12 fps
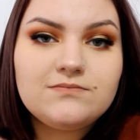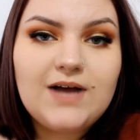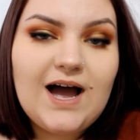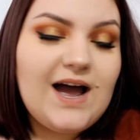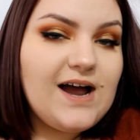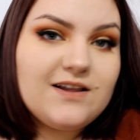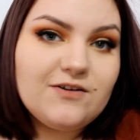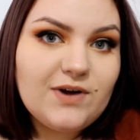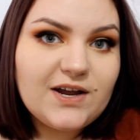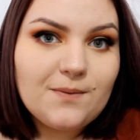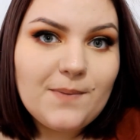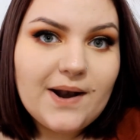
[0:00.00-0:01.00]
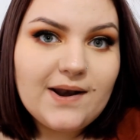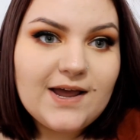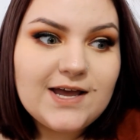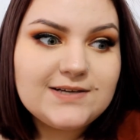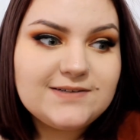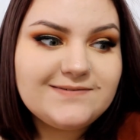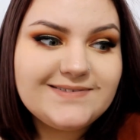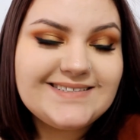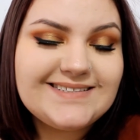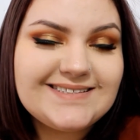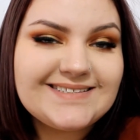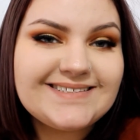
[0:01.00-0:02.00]
I highly recommend
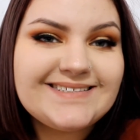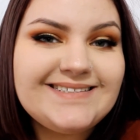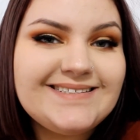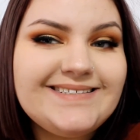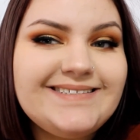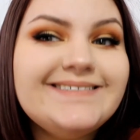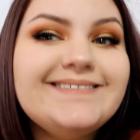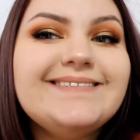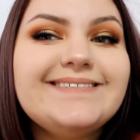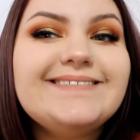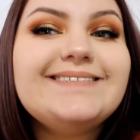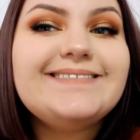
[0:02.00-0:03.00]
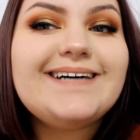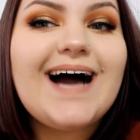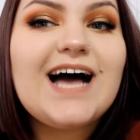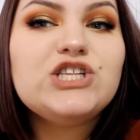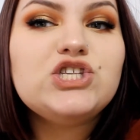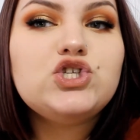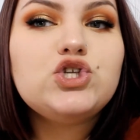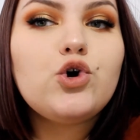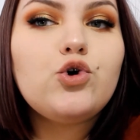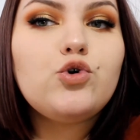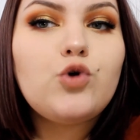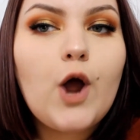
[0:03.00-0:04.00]
it. I
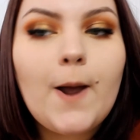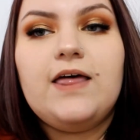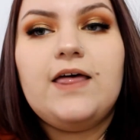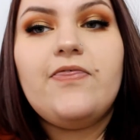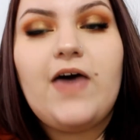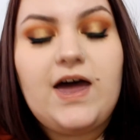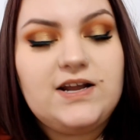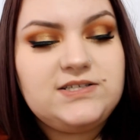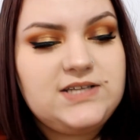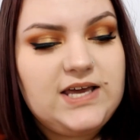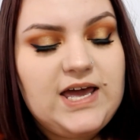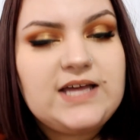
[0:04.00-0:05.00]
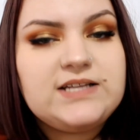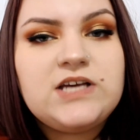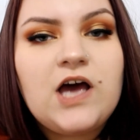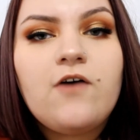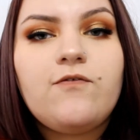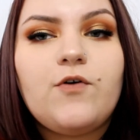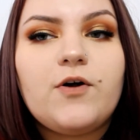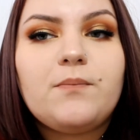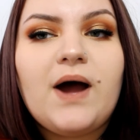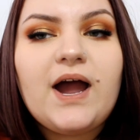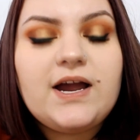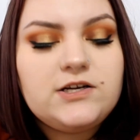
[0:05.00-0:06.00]
do. And that is it for
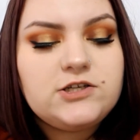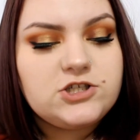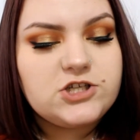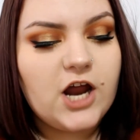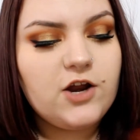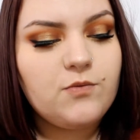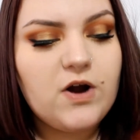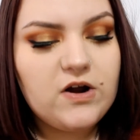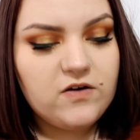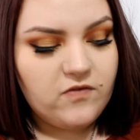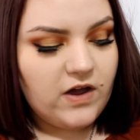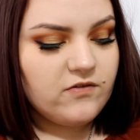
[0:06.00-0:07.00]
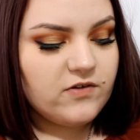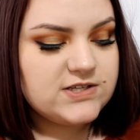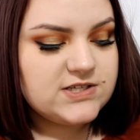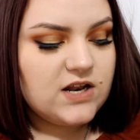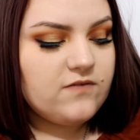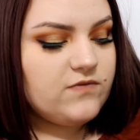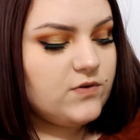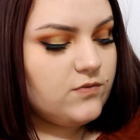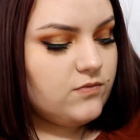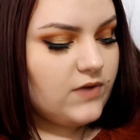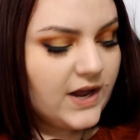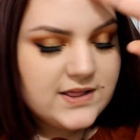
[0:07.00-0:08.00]
my January favorites. And if you
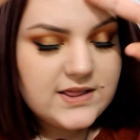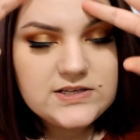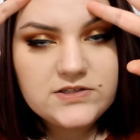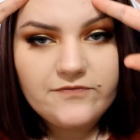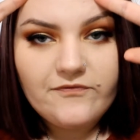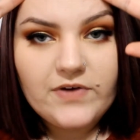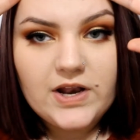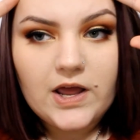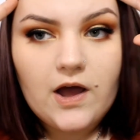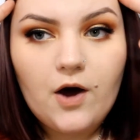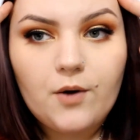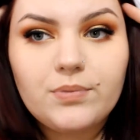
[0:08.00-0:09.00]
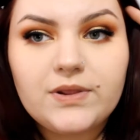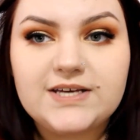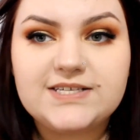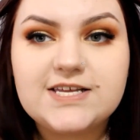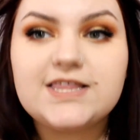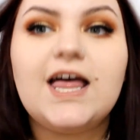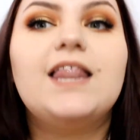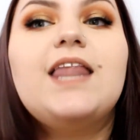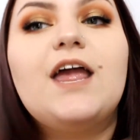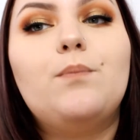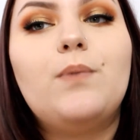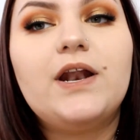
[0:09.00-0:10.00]
like this video, please hit that
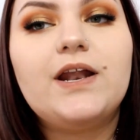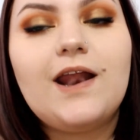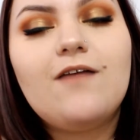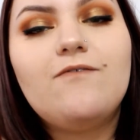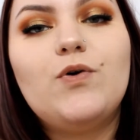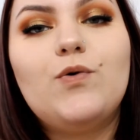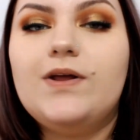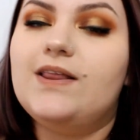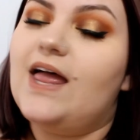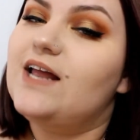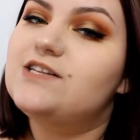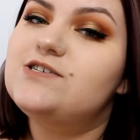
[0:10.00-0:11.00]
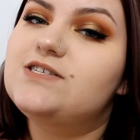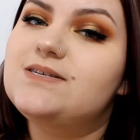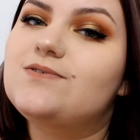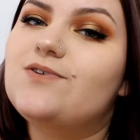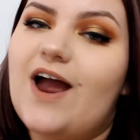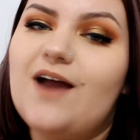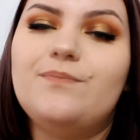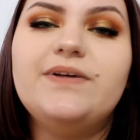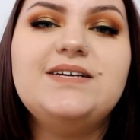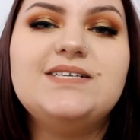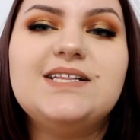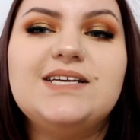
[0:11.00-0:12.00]
like button. And if you would like to subscribe,
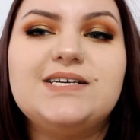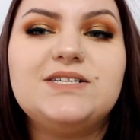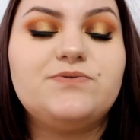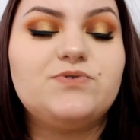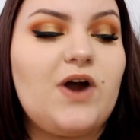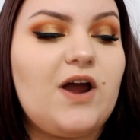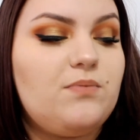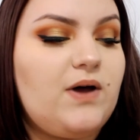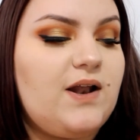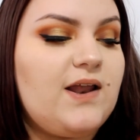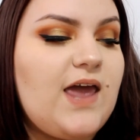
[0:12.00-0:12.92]
please hit that subscribe button.